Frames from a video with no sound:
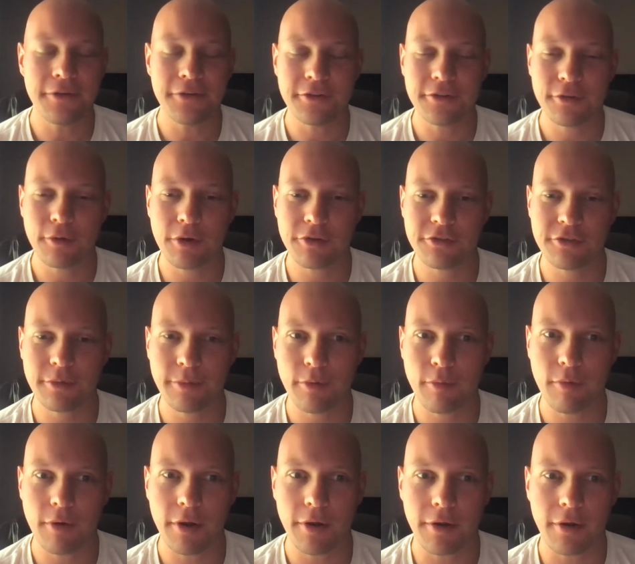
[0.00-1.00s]
Question number
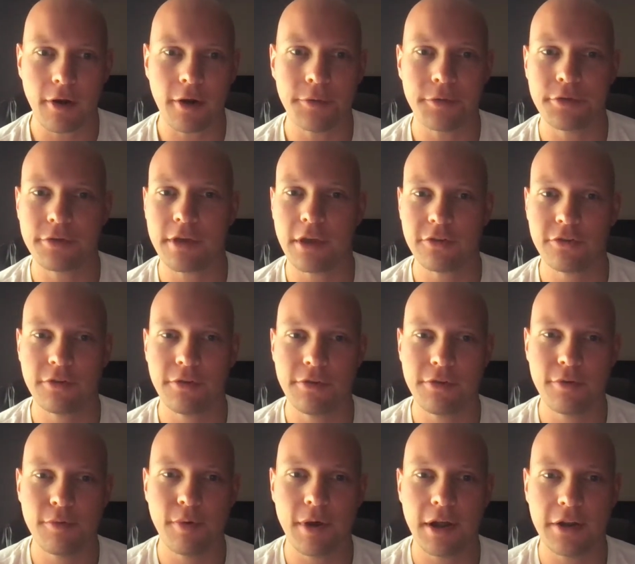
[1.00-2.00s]
1. Are the sessions
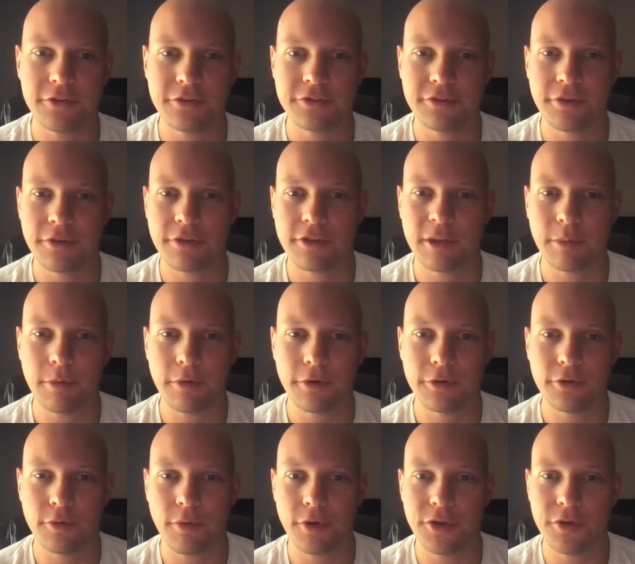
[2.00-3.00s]
you watched similar
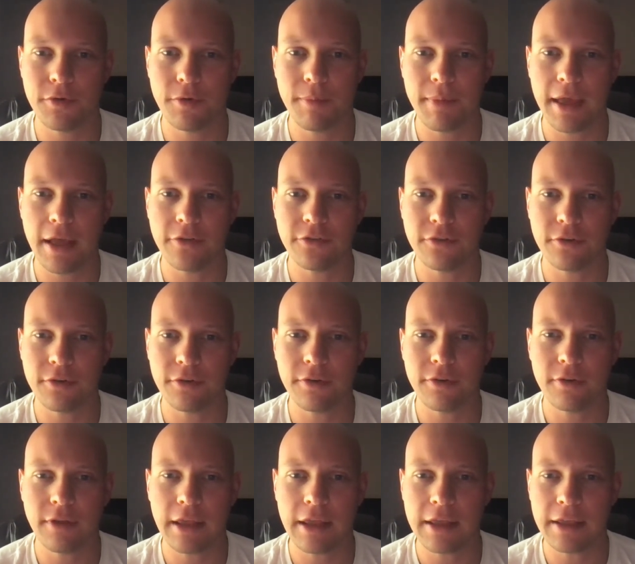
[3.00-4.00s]
to what you
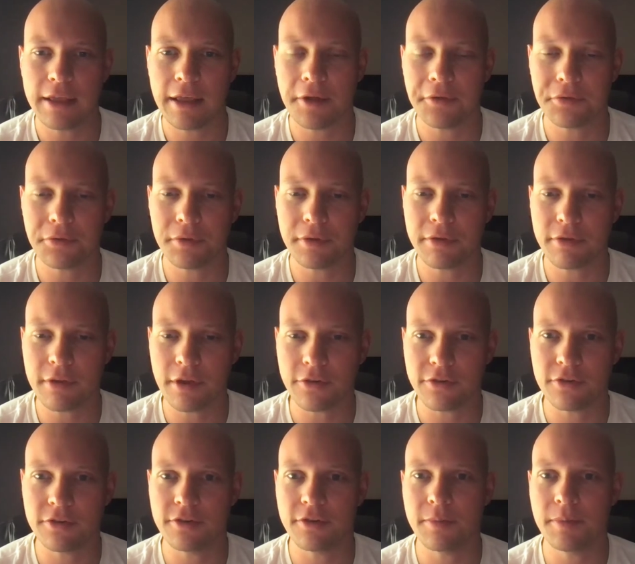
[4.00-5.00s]
imagined a counseling
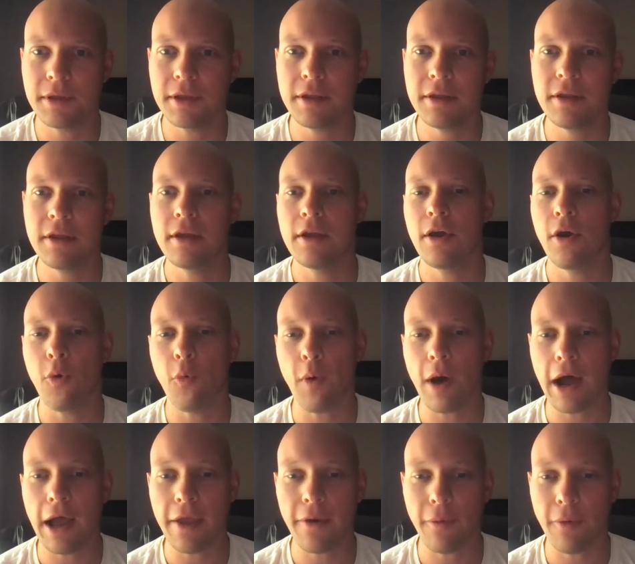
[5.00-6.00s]
session to be?
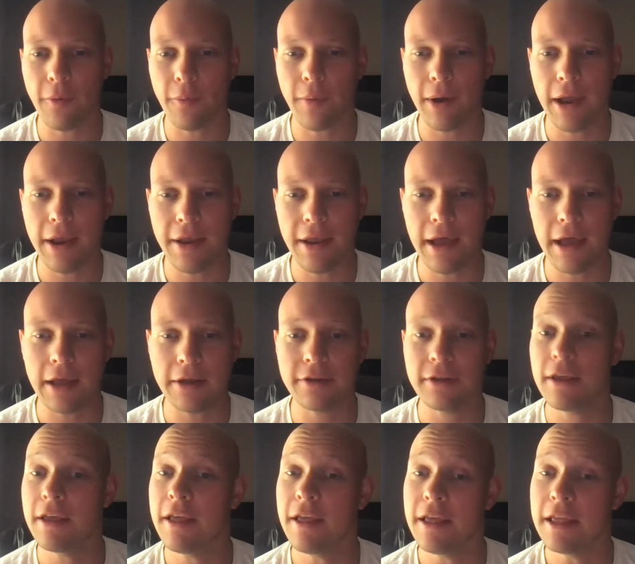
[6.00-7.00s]
Why or why not?
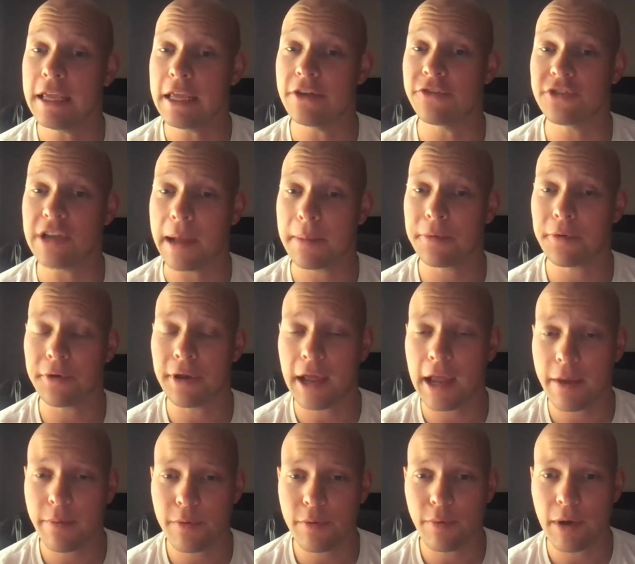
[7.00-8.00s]
In Chapter
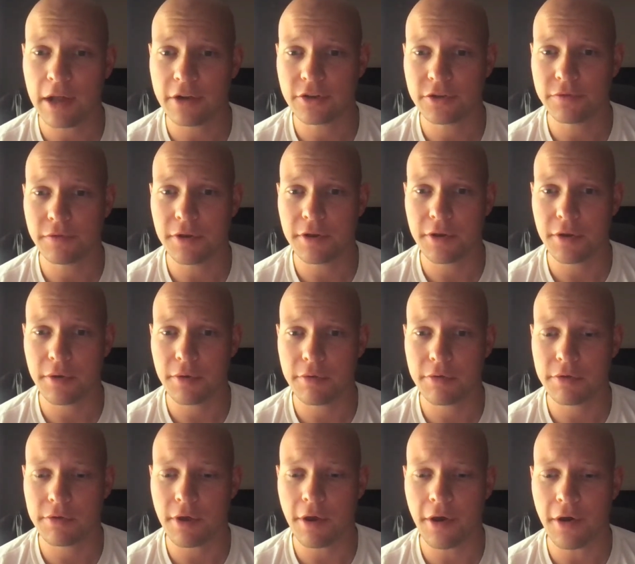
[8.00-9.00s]
9, we watched
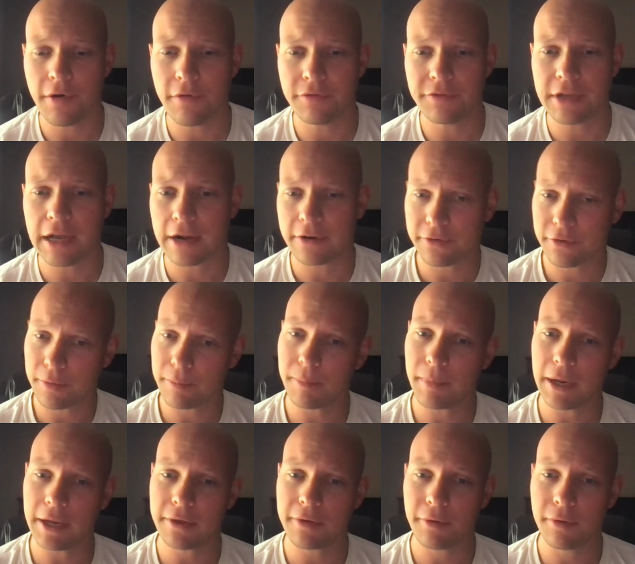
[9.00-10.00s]
videos of Dr.
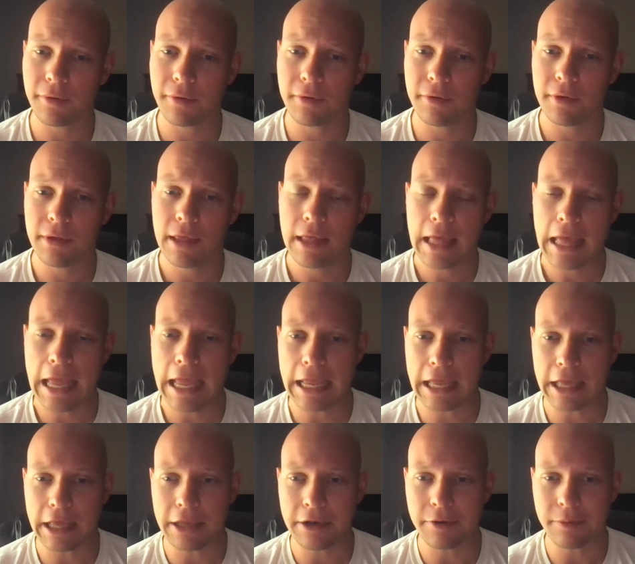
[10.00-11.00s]
Michael
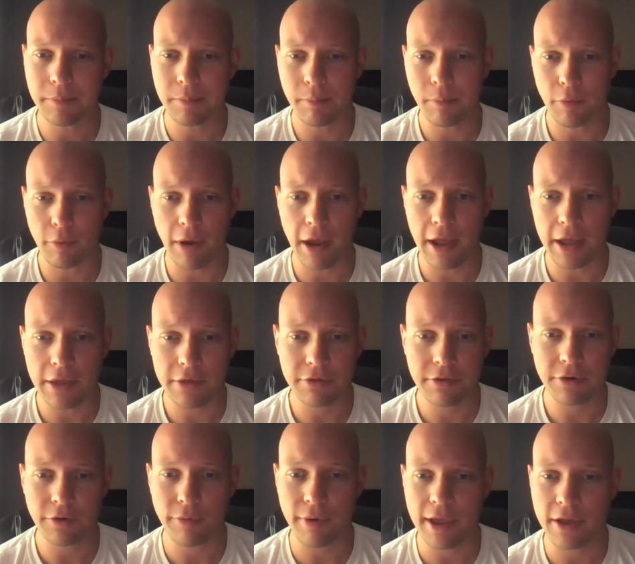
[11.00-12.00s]
and Mariah's
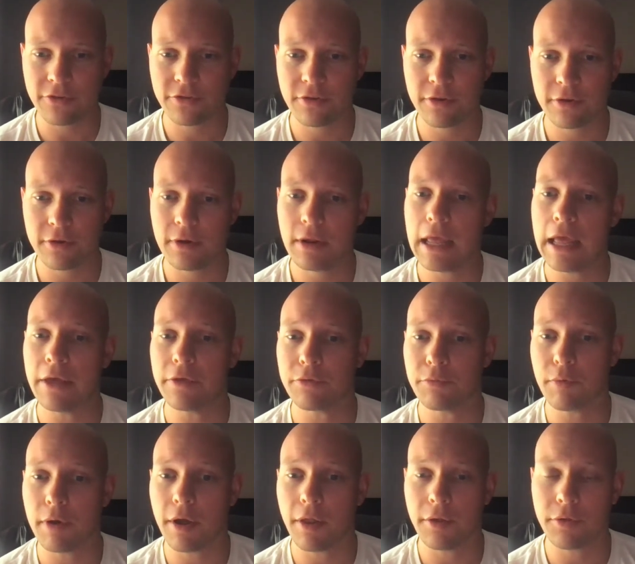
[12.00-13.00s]
interaction, as
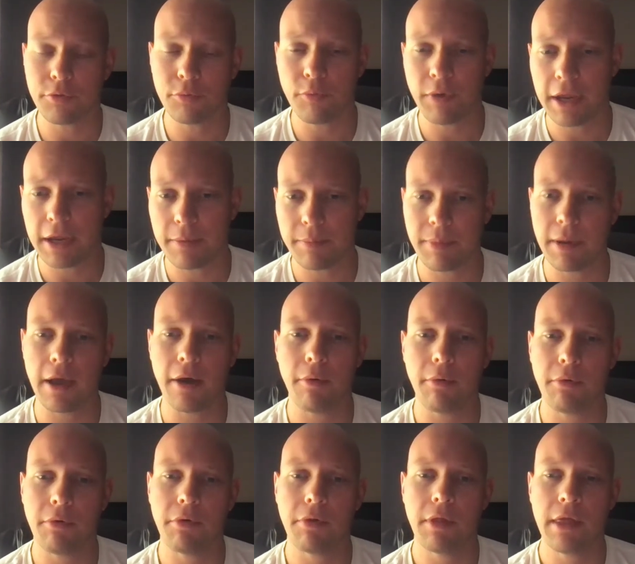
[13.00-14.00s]
well as Wayne
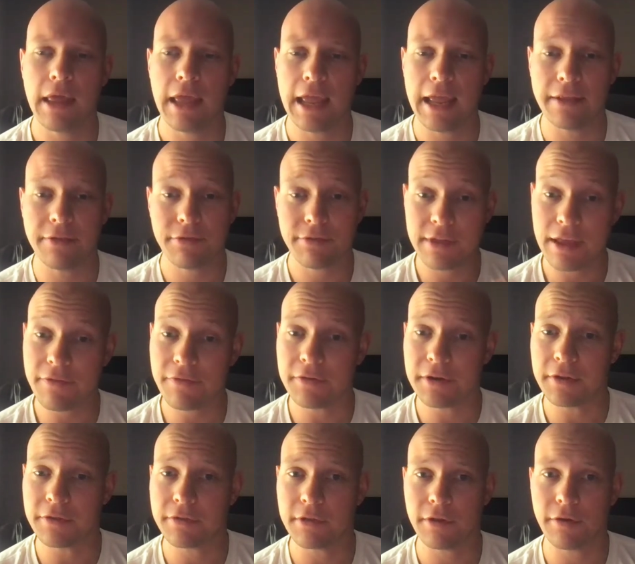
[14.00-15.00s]
Powell and
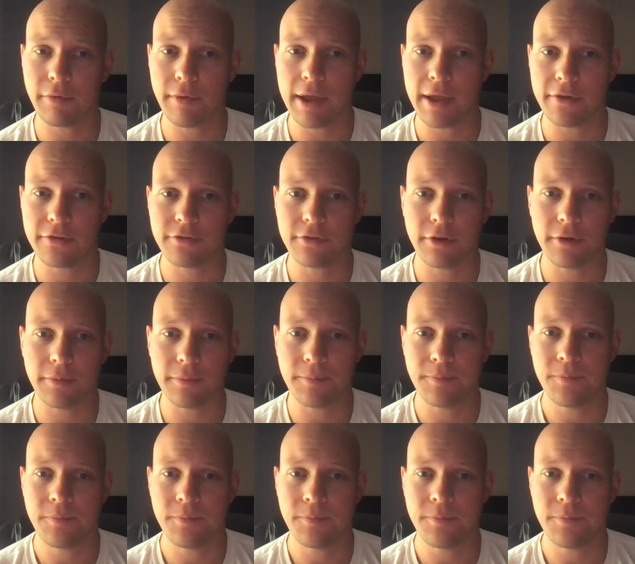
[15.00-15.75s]
Stephanie's interaction.